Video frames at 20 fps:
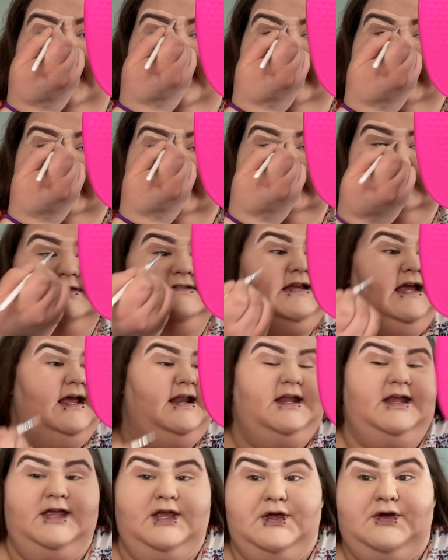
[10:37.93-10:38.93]

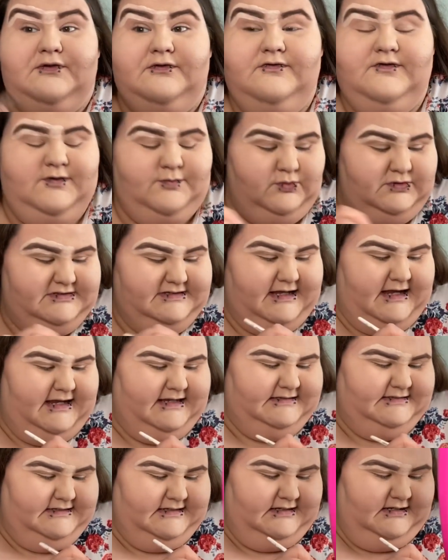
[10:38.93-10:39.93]
standing you from
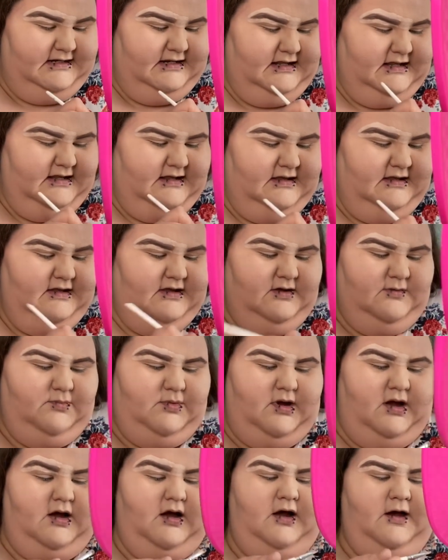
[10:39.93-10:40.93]
Wisconsin.
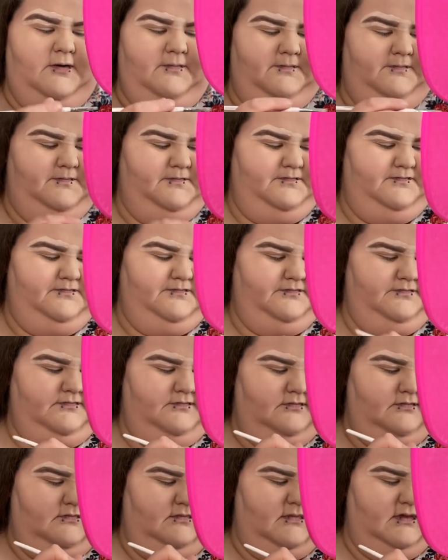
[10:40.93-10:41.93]
But um
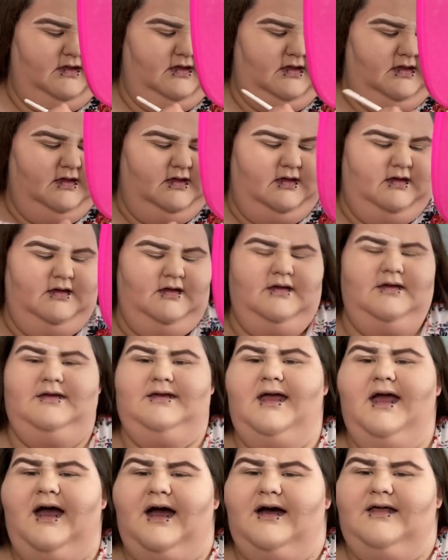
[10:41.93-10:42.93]

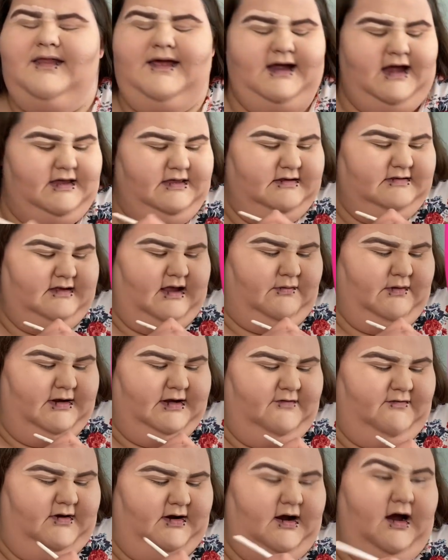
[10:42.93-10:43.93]
yeah, like I just I want
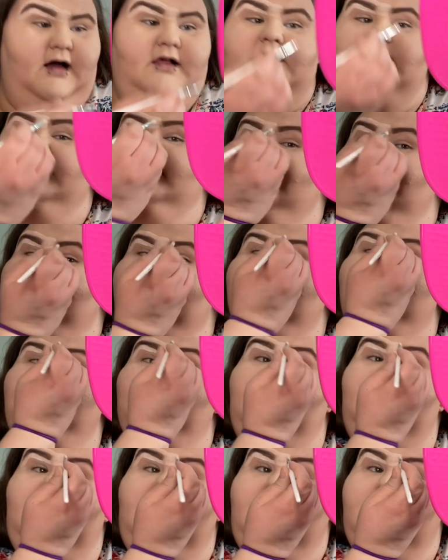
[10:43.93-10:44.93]
different colors.
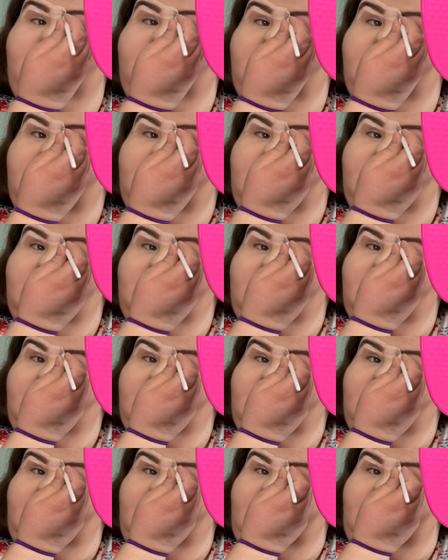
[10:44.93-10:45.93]
Um
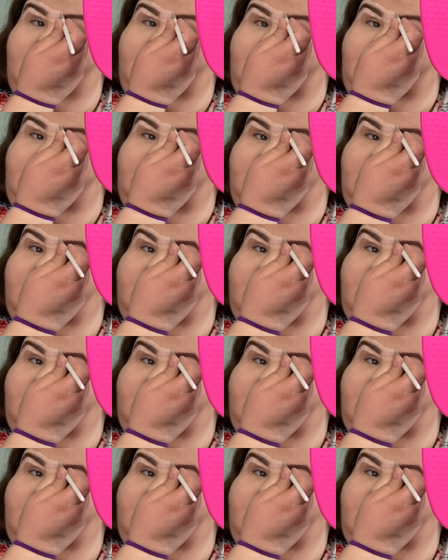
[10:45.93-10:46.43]
and